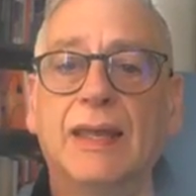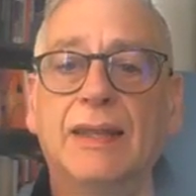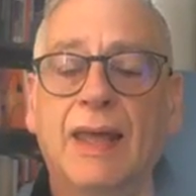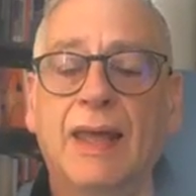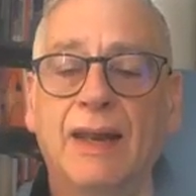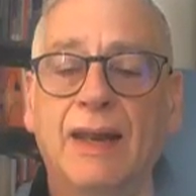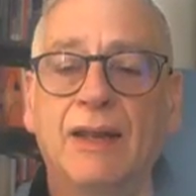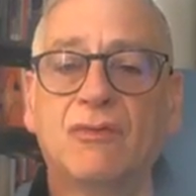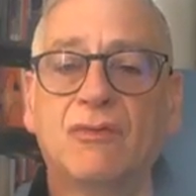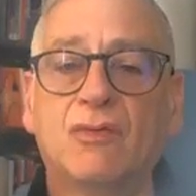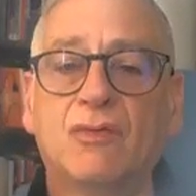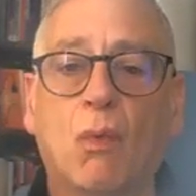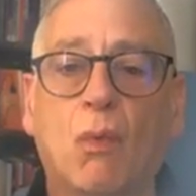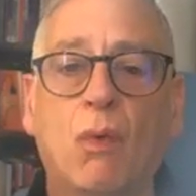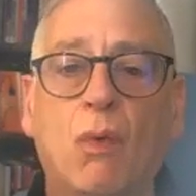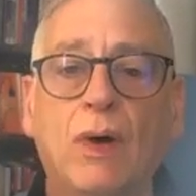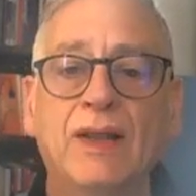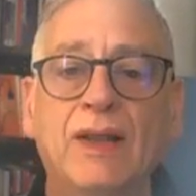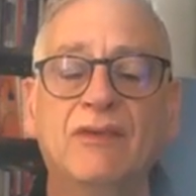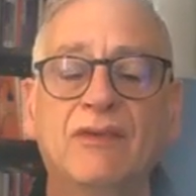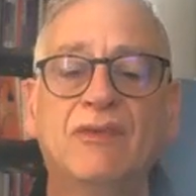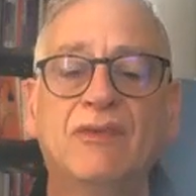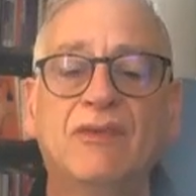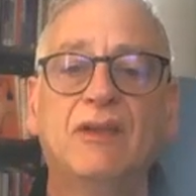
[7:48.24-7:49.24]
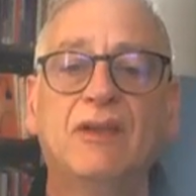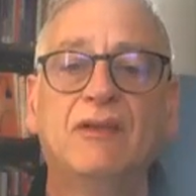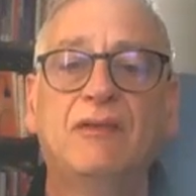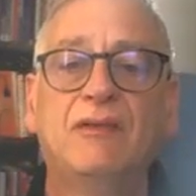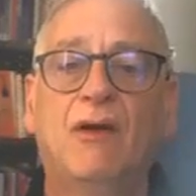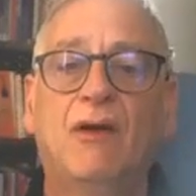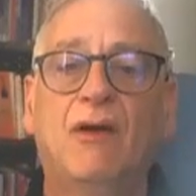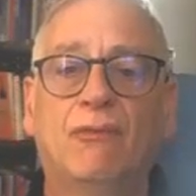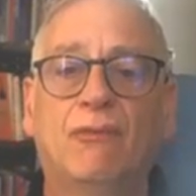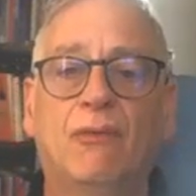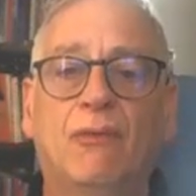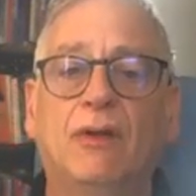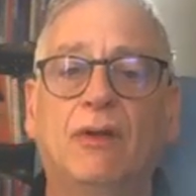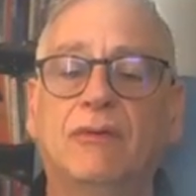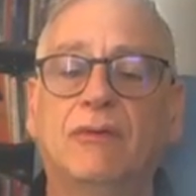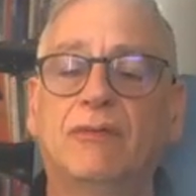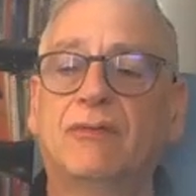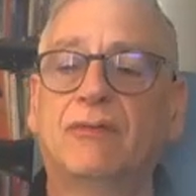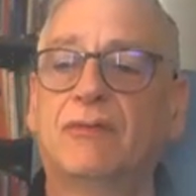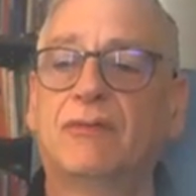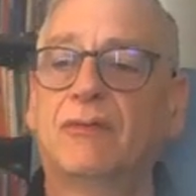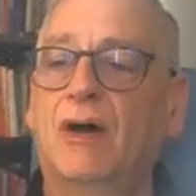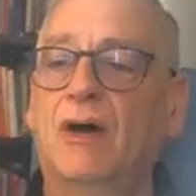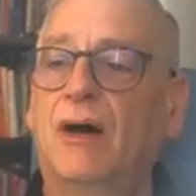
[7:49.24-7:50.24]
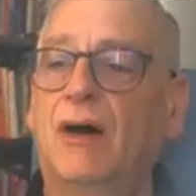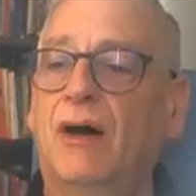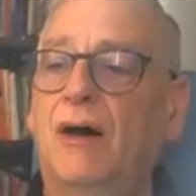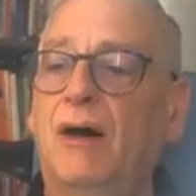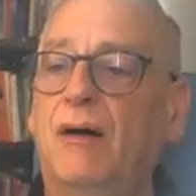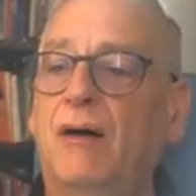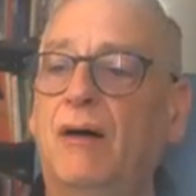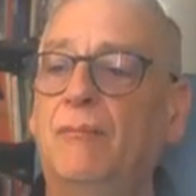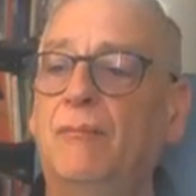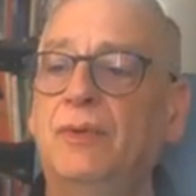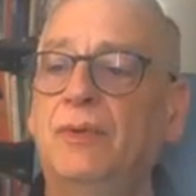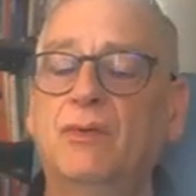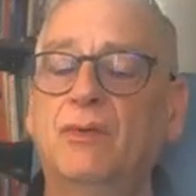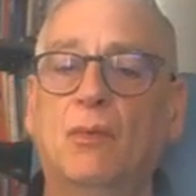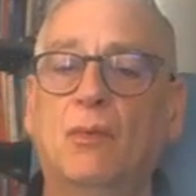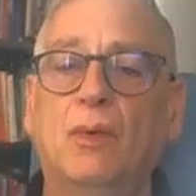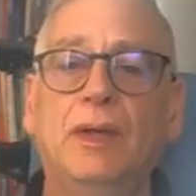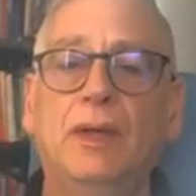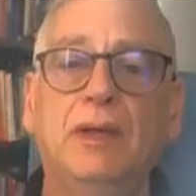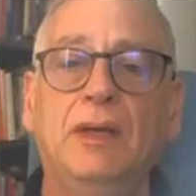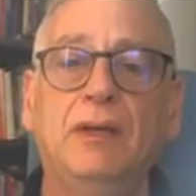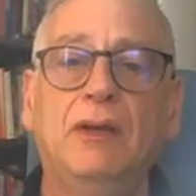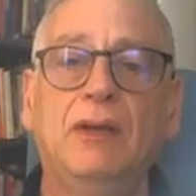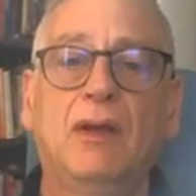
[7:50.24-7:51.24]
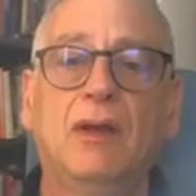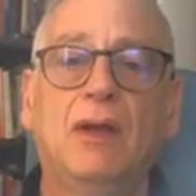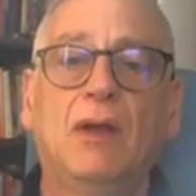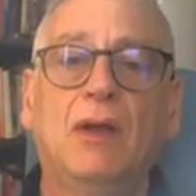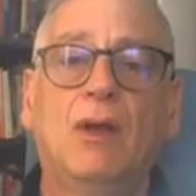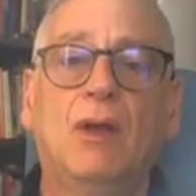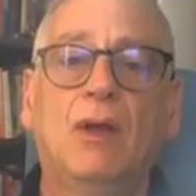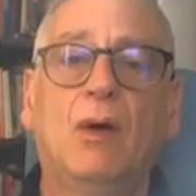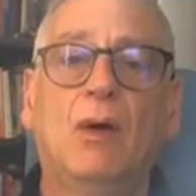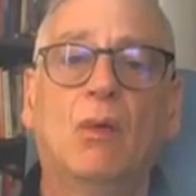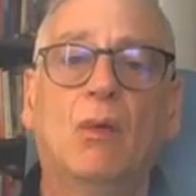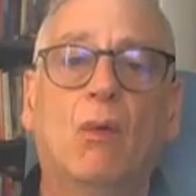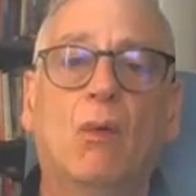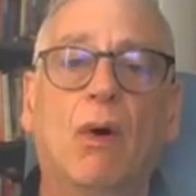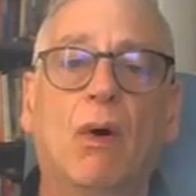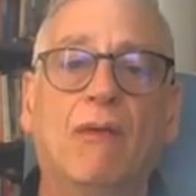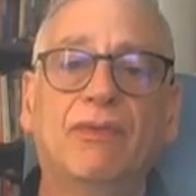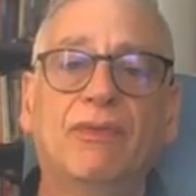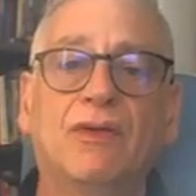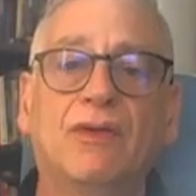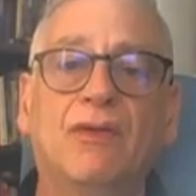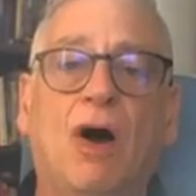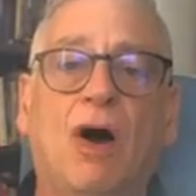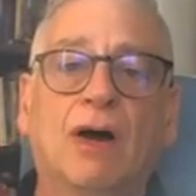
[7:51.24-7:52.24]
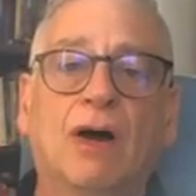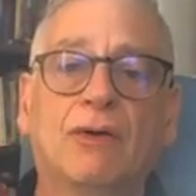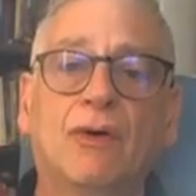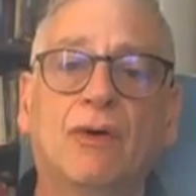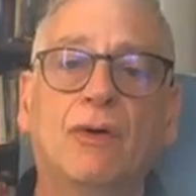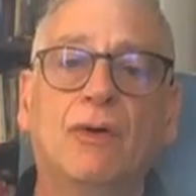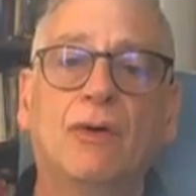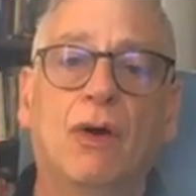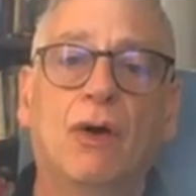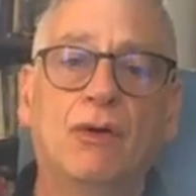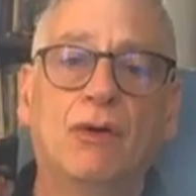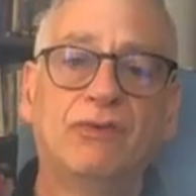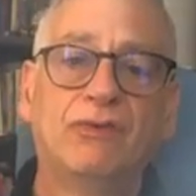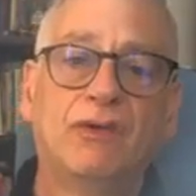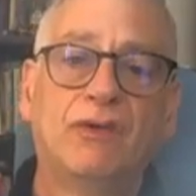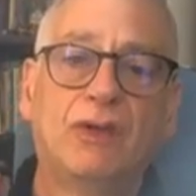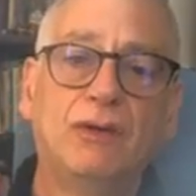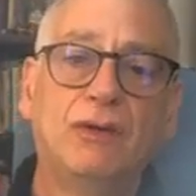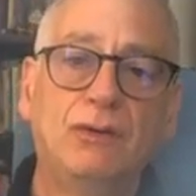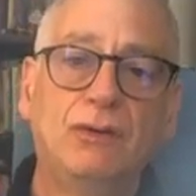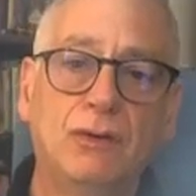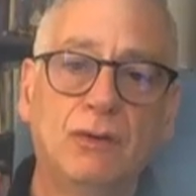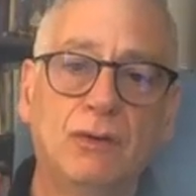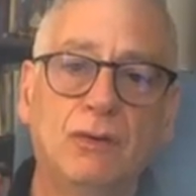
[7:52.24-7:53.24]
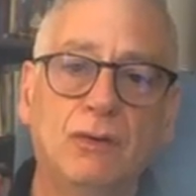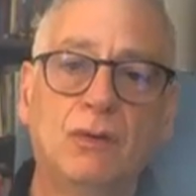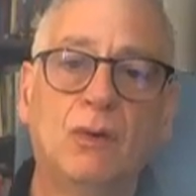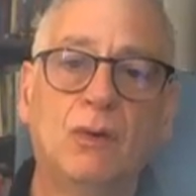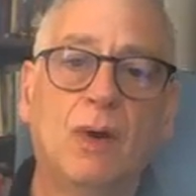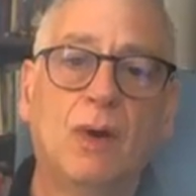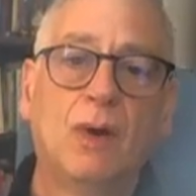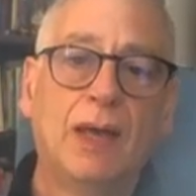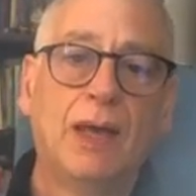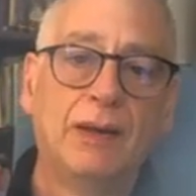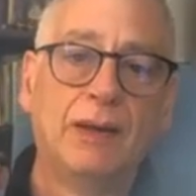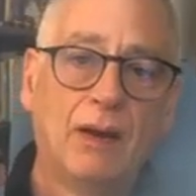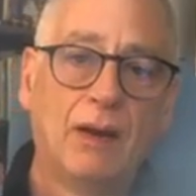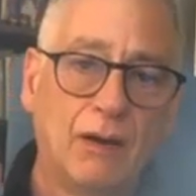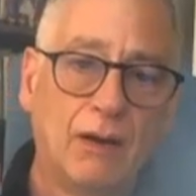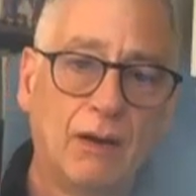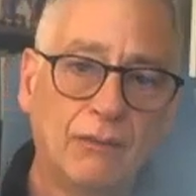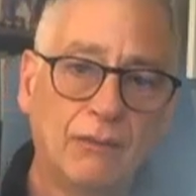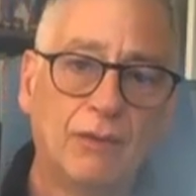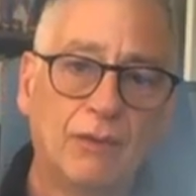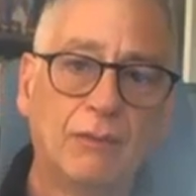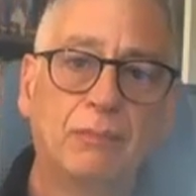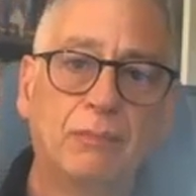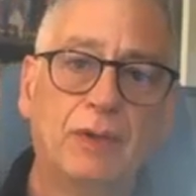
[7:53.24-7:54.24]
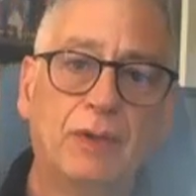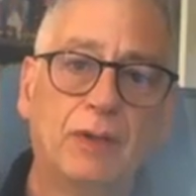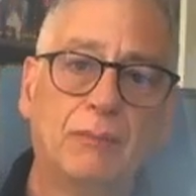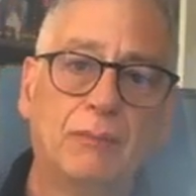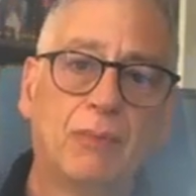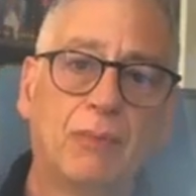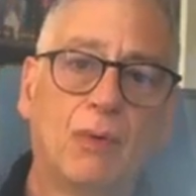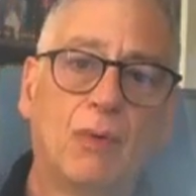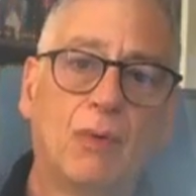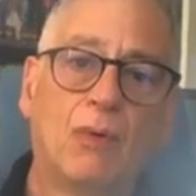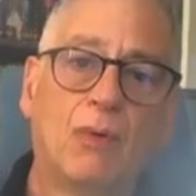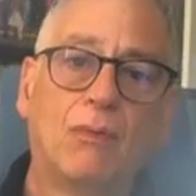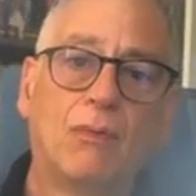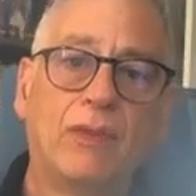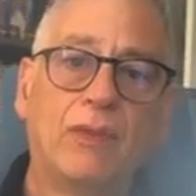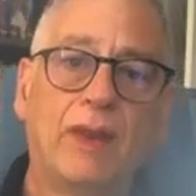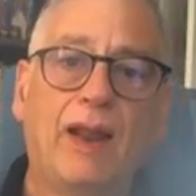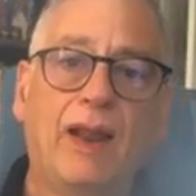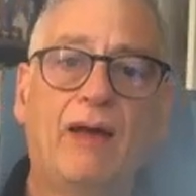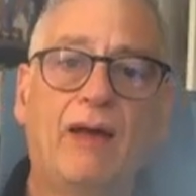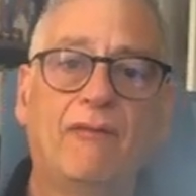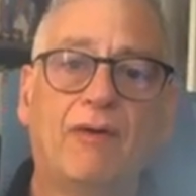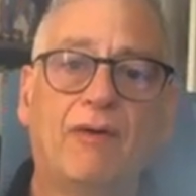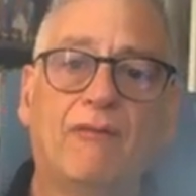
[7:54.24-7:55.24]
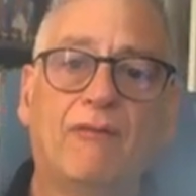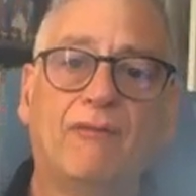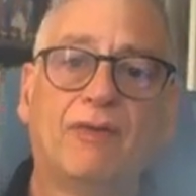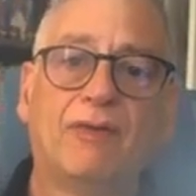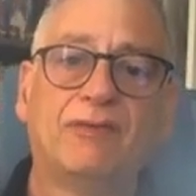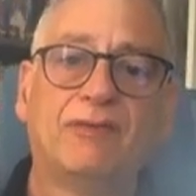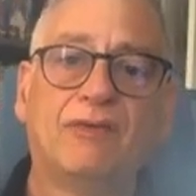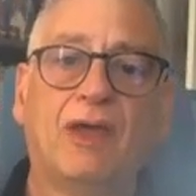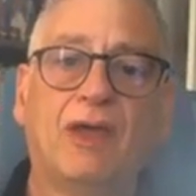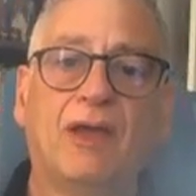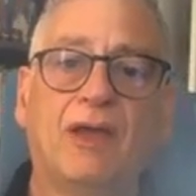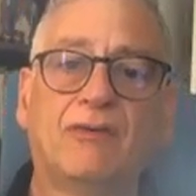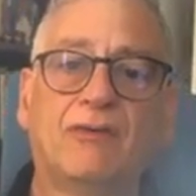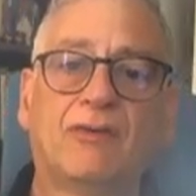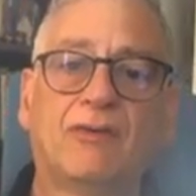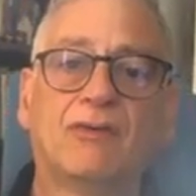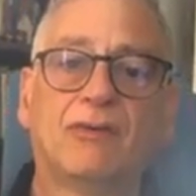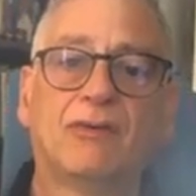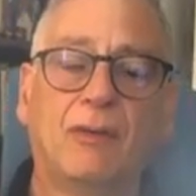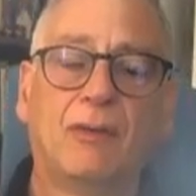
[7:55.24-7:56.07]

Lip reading: And that is, what is the difference between what the doctor noticed in you and other people that have FSH?